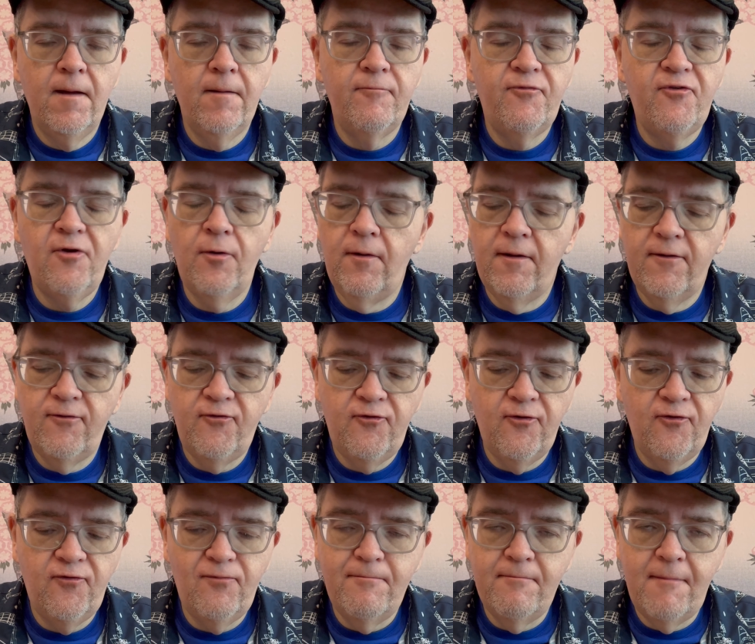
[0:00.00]
So it's
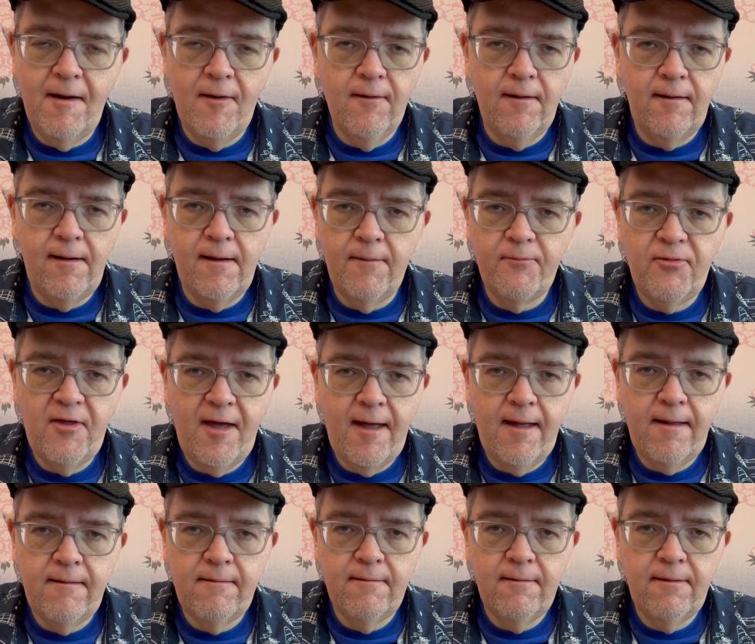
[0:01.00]
just married up that
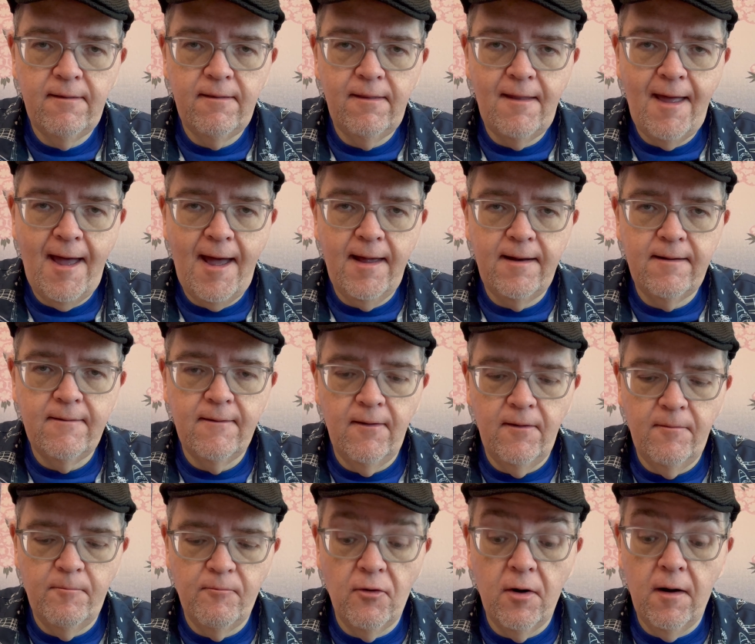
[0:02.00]

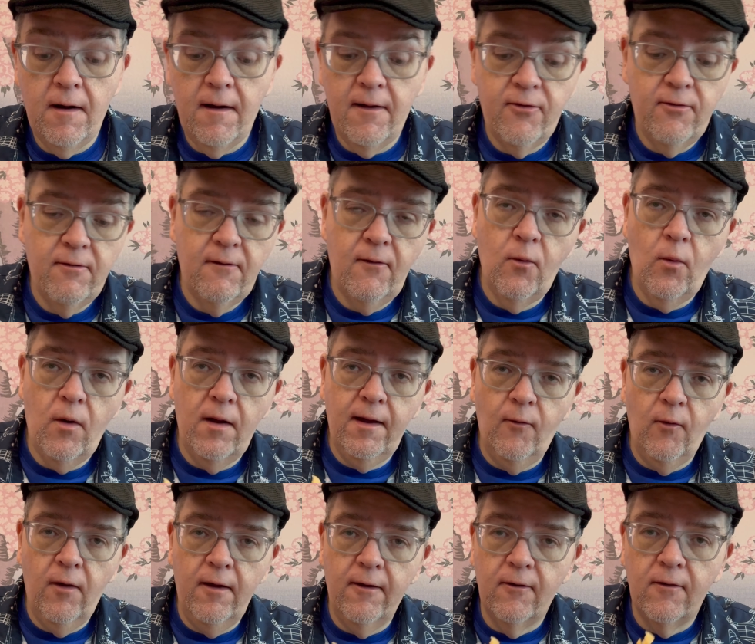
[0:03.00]
broth quite
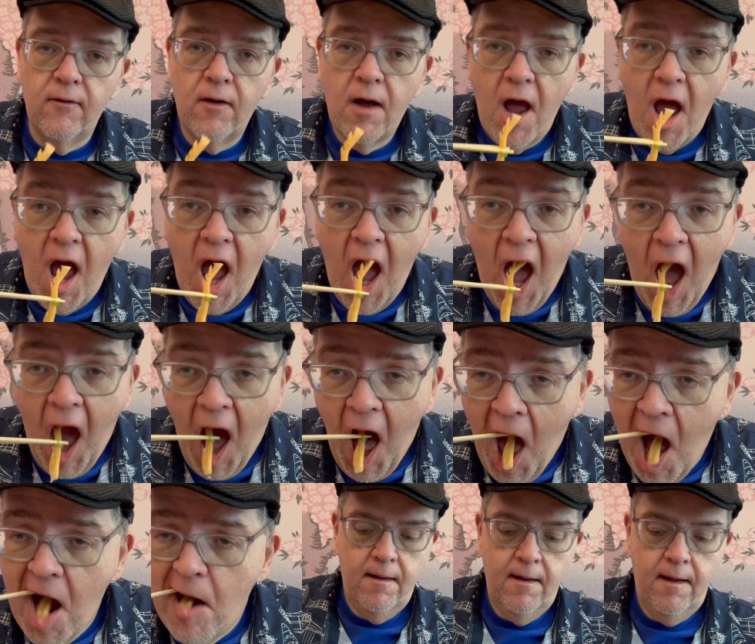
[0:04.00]
well.
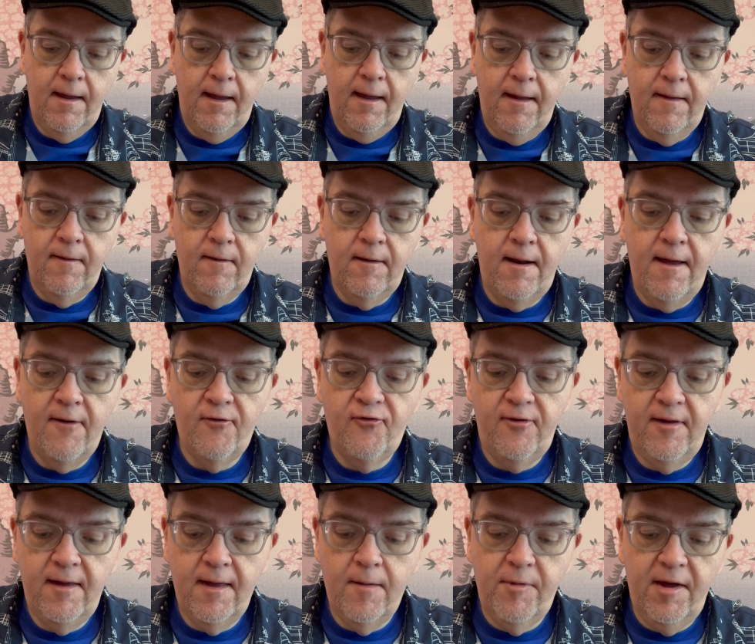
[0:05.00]
And the next
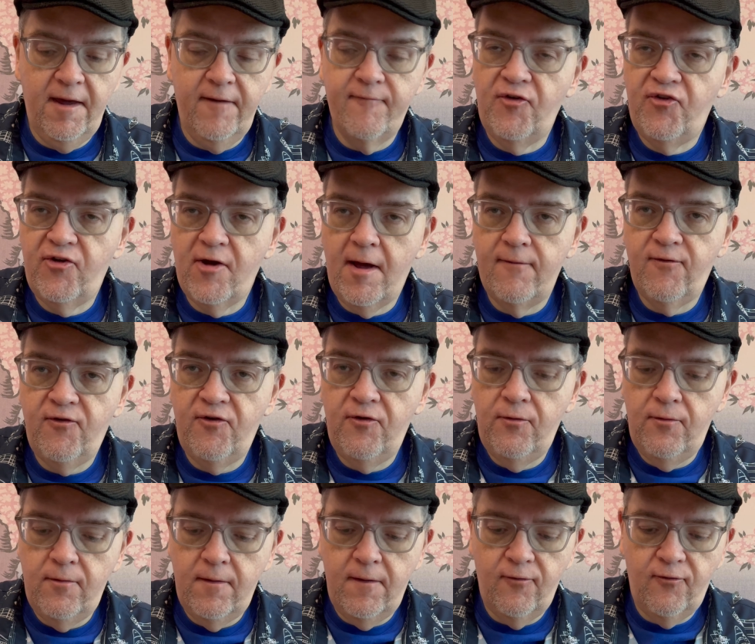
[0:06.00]
thing I'm going to give a shot to
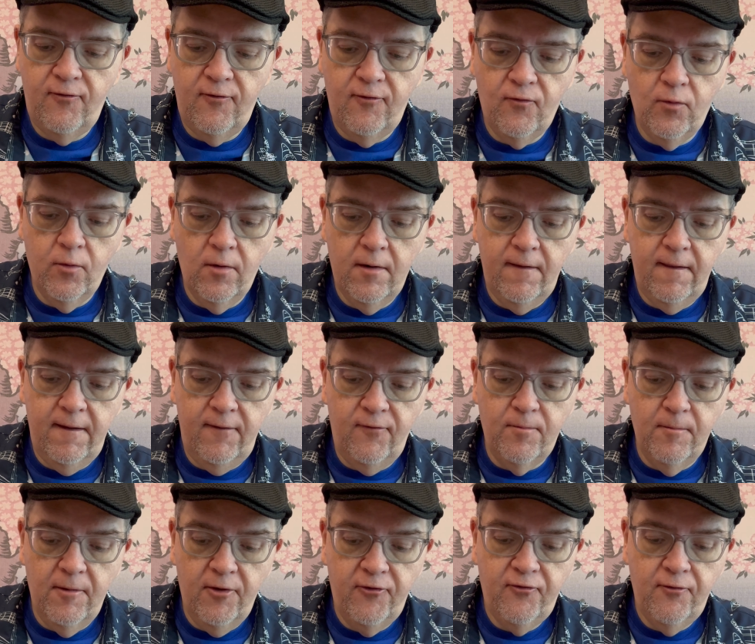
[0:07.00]
is just one of these
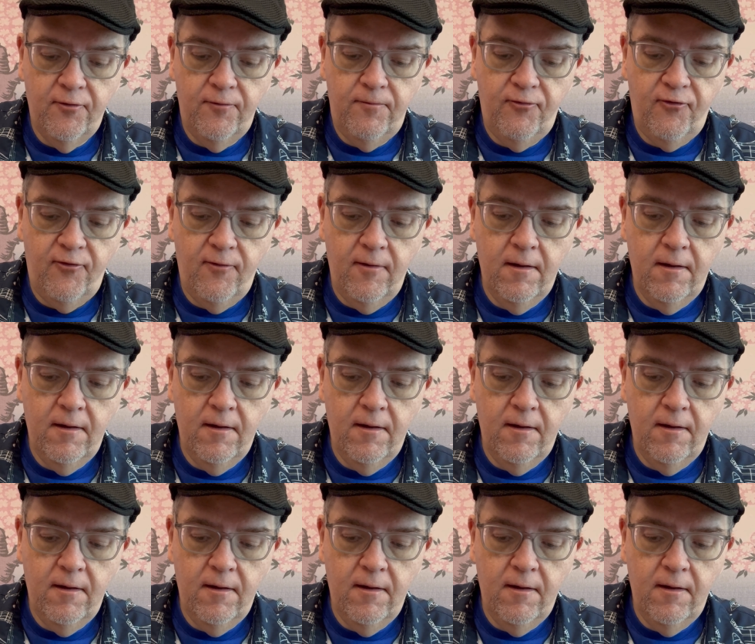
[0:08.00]
mushrooms.